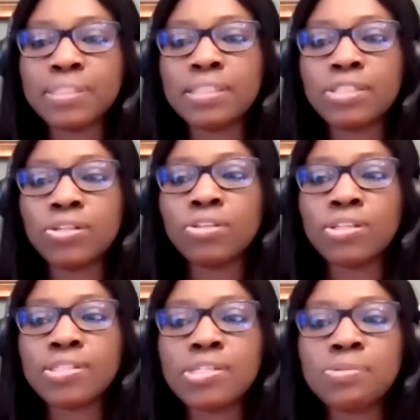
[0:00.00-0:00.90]
presentation.
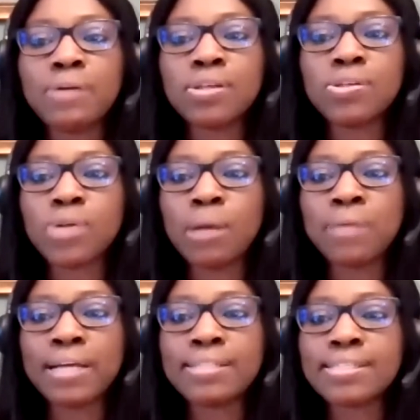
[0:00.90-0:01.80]
Does this route also
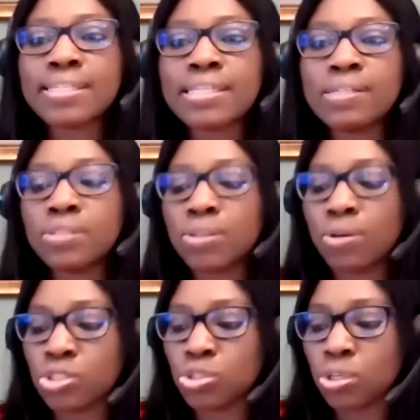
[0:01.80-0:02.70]
apply to
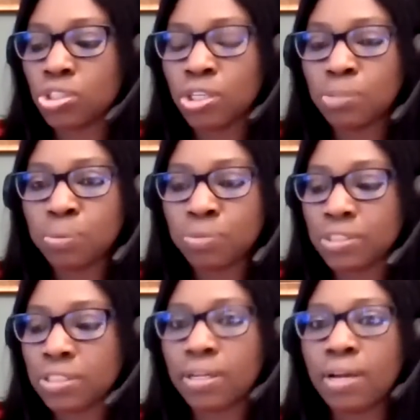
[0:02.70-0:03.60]
skilled construction
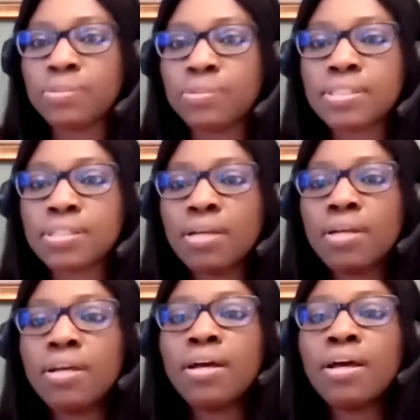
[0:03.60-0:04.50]
professionals?
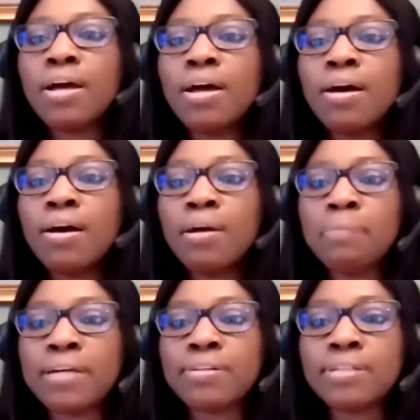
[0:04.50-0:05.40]

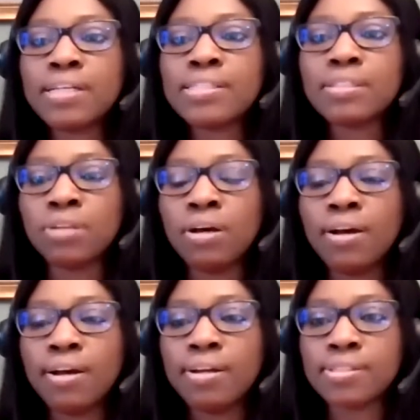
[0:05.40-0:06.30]
Oh my goodness, it
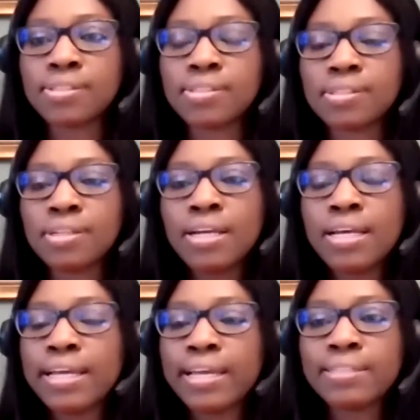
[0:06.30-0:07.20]
does.
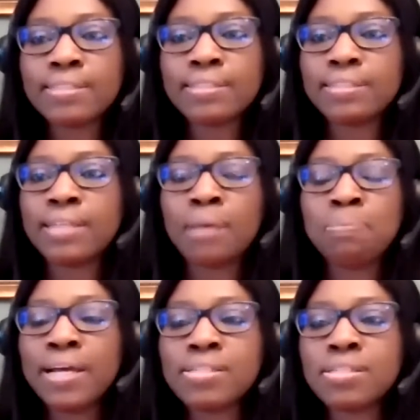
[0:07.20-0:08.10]
It
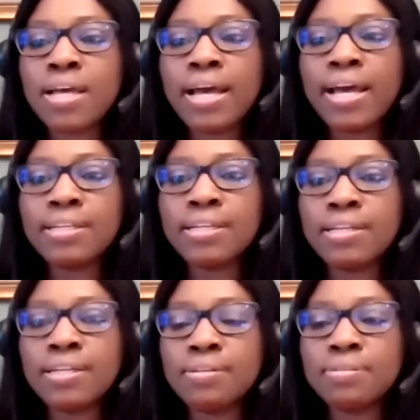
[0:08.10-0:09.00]
applies to
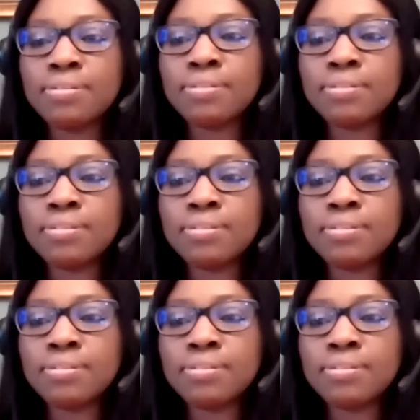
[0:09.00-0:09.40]
any